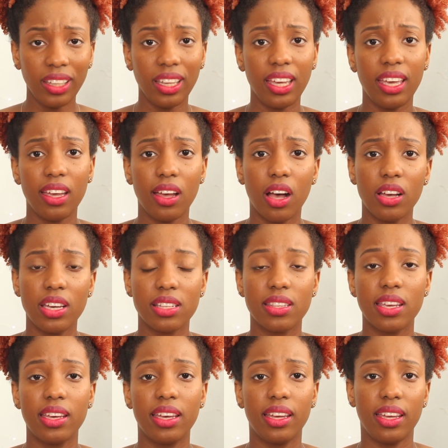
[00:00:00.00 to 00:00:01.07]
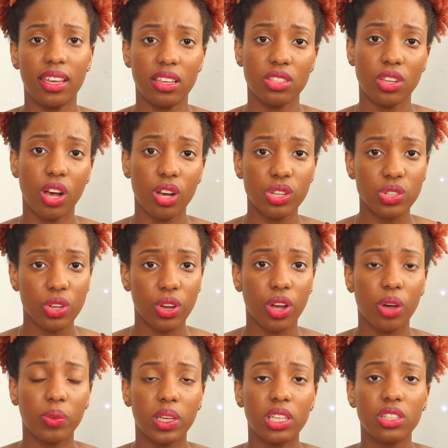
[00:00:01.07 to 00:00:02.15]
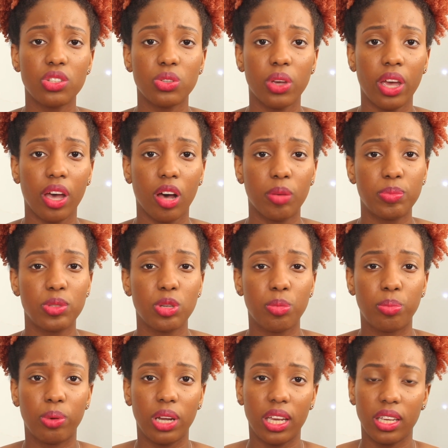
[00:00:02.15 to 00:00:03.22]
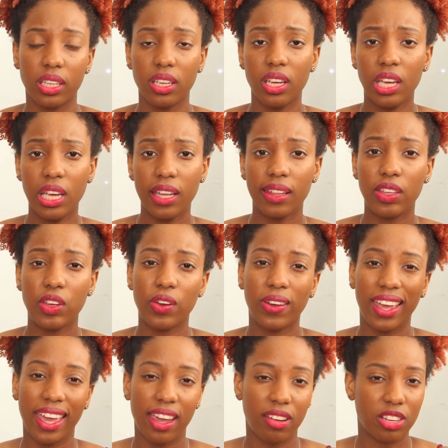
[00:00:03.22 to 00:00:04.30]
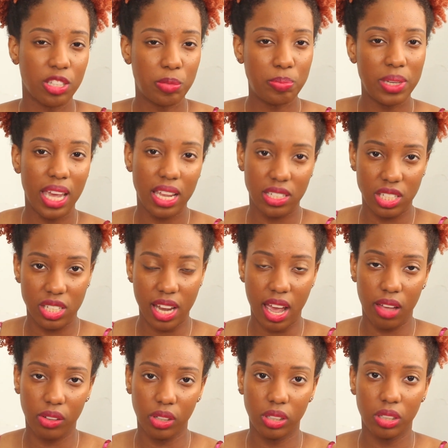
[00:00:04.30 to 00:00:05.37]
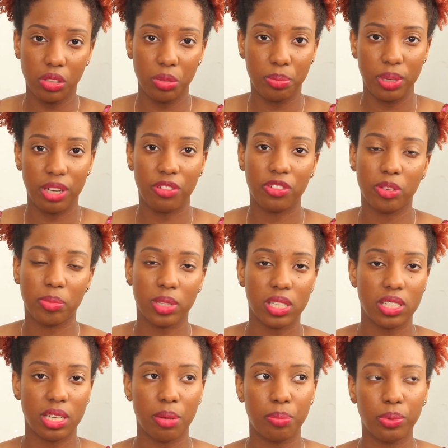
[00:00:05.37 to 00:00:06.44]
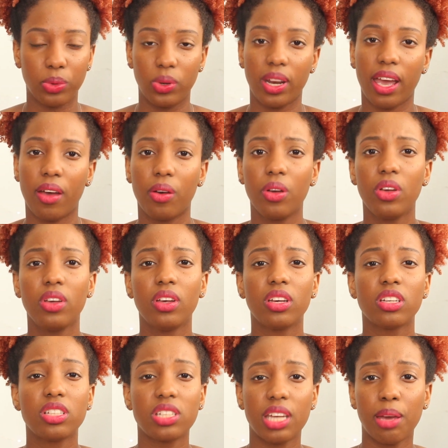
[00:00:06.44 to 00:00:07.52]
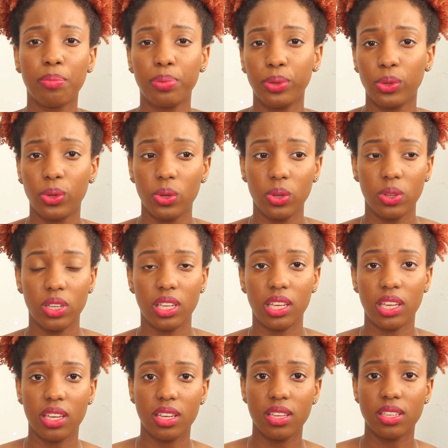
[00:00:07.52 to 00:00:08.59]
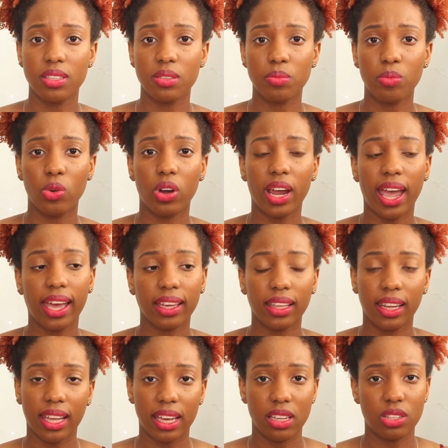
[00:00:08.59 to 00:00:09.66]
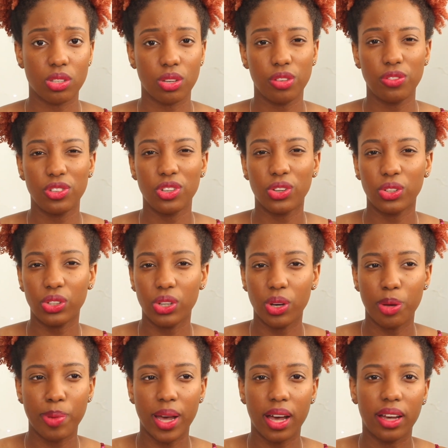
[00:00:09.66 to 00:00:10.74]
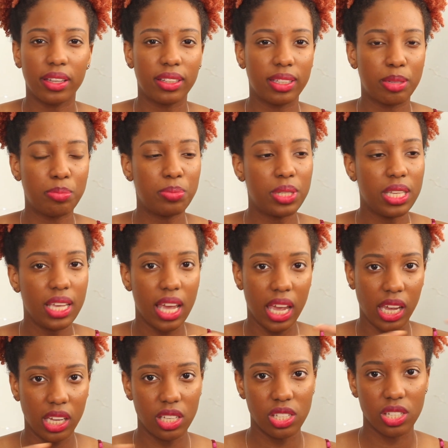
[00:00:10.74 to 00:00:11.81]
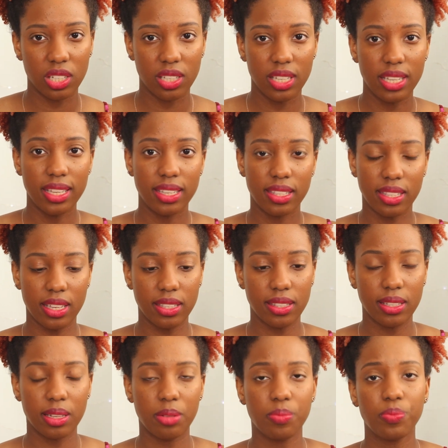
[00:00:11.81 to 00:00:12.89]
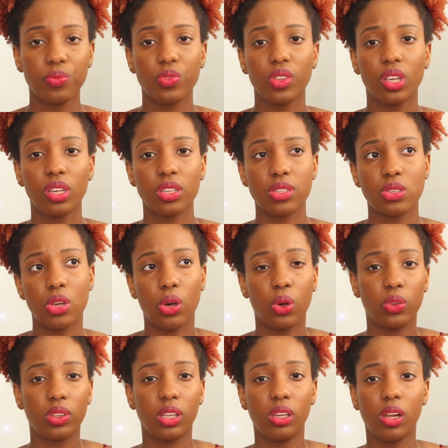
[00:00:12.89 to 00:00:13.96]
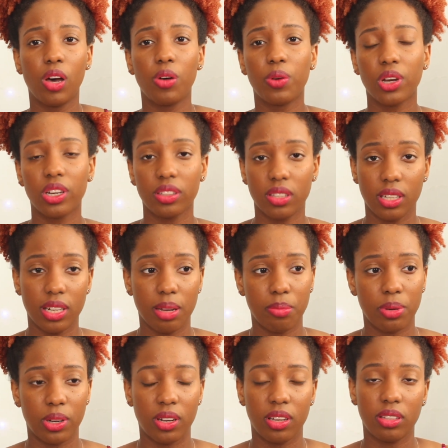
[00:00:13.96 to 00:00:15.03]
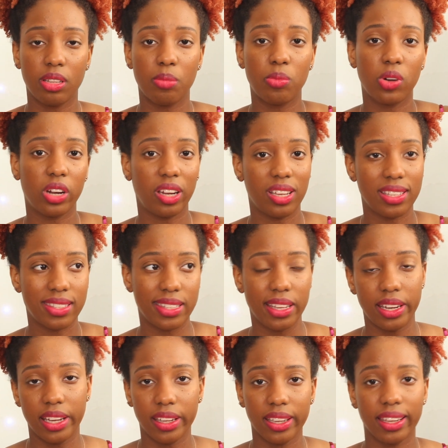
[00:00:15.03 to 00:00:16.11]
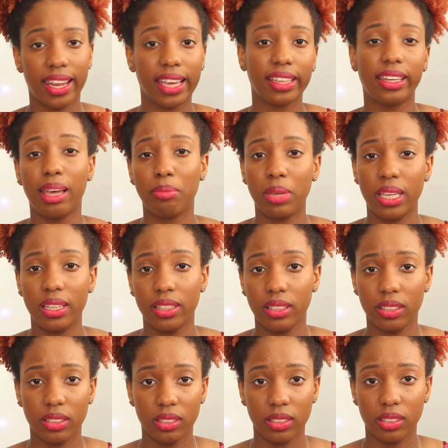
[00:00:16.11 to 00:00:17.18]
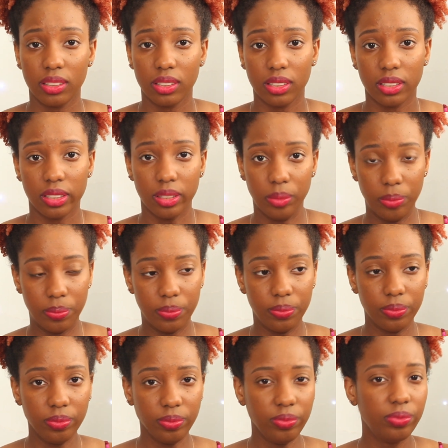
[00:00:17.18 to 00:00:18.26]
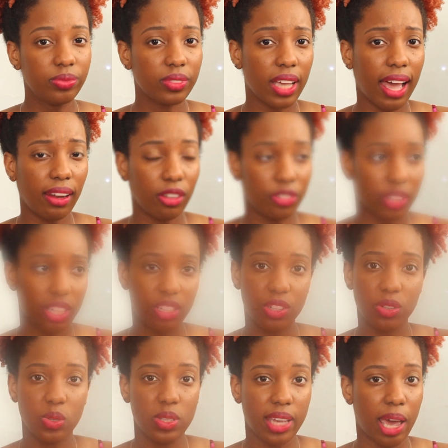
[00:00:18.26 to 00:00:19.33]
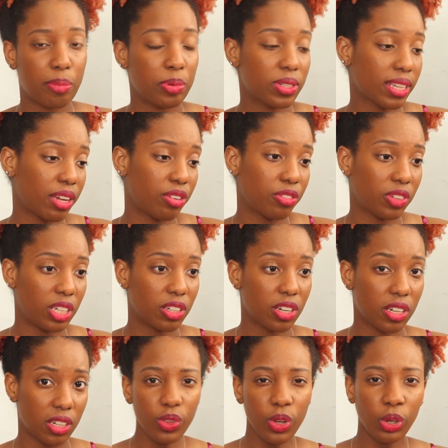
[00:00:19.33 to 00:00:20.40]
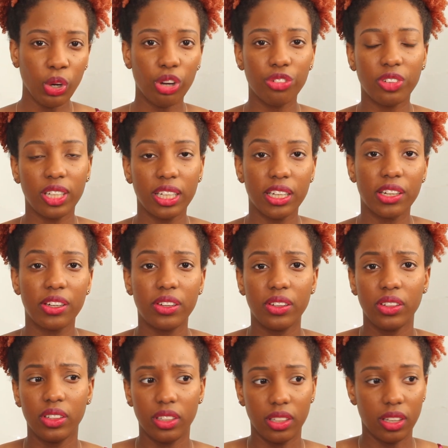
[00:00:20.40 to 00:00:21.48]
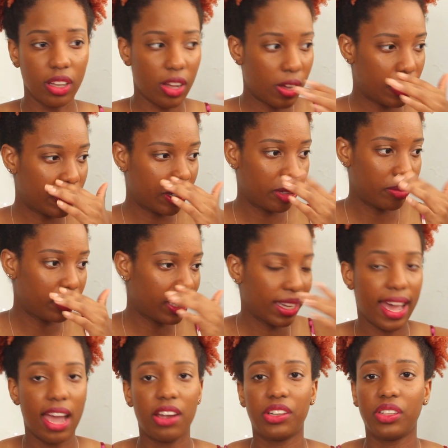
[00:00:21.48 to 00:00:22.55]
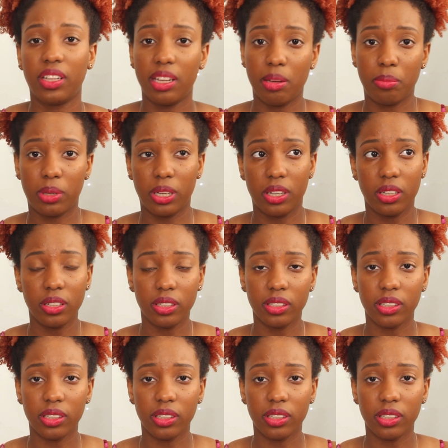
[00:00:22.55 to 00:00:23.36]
it is also going to help to bring your hair's pH down a little bit from the shampoo. Now, shampoo is more alkaline, so if you don't know about the pH system, so the lower the number, the more acidic, like lemon, aloe vera juice, apple cider vinegar, or vinegar. The higher the number,